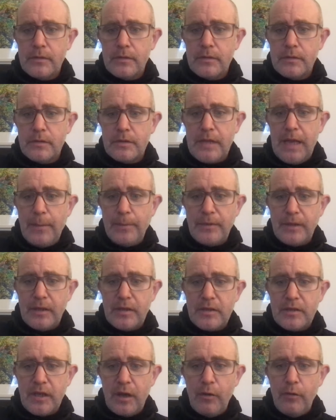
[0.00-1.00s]
stepped in
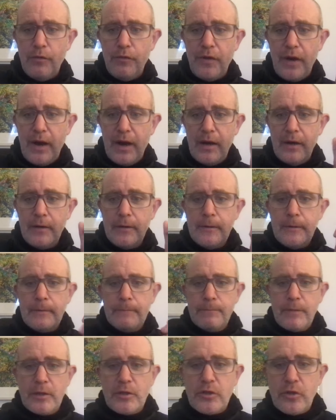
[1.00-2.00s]
so far
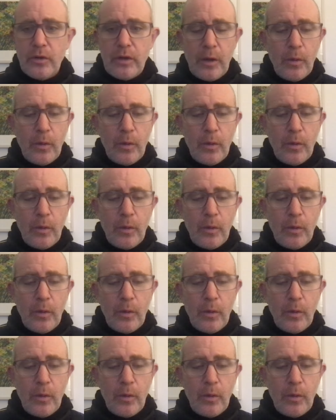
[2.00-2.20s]
that should I